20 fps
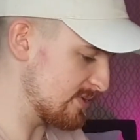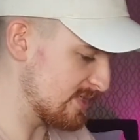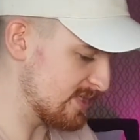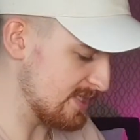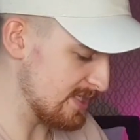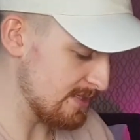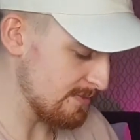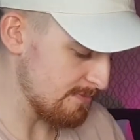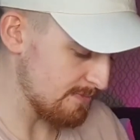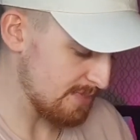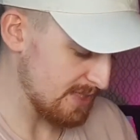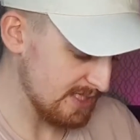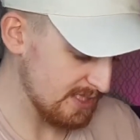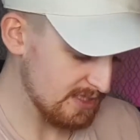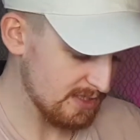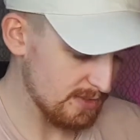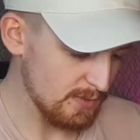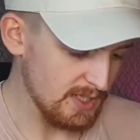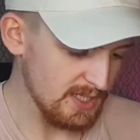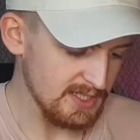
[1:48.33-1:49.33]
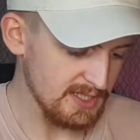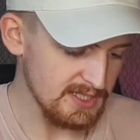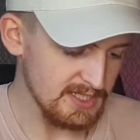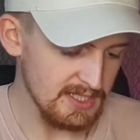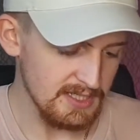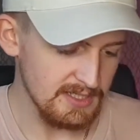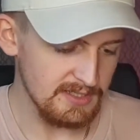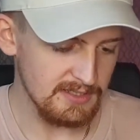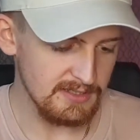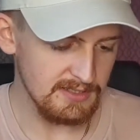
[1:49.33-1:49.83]
the build
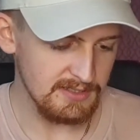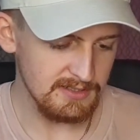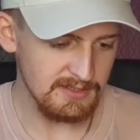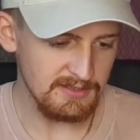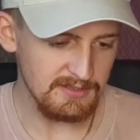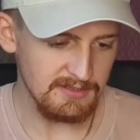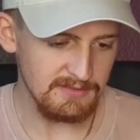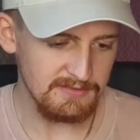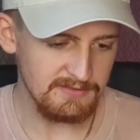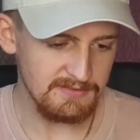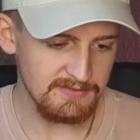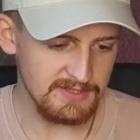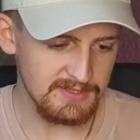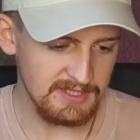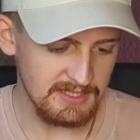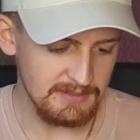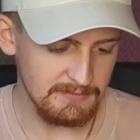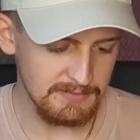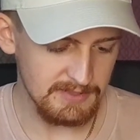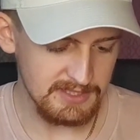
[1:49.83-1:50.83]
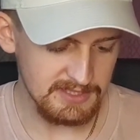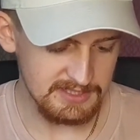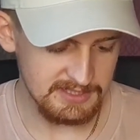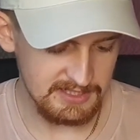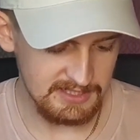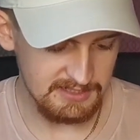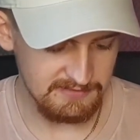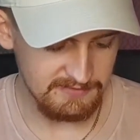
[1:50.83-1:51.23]
quality of the gimbal itself.